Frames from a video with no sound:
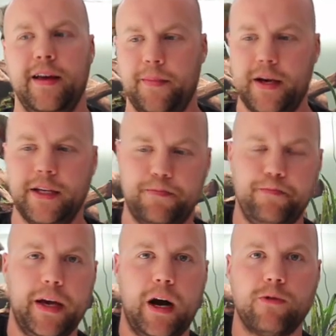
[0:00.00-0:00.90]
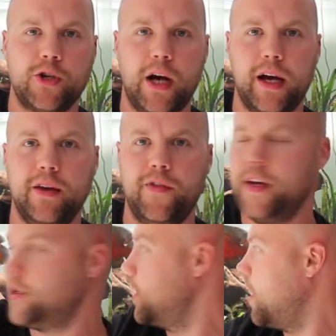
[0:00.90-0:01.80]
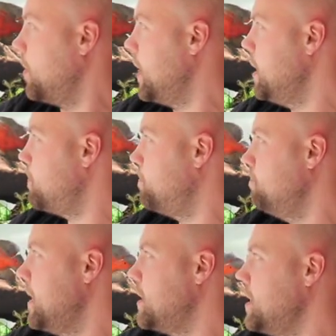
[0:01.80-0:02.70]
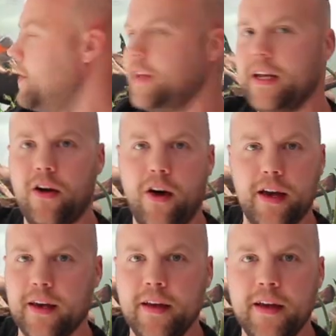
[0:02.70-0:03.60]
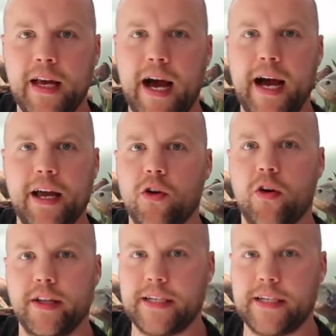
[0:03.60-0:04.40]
but he's big old chunky fish, you know, and he's lived in like 8 or 9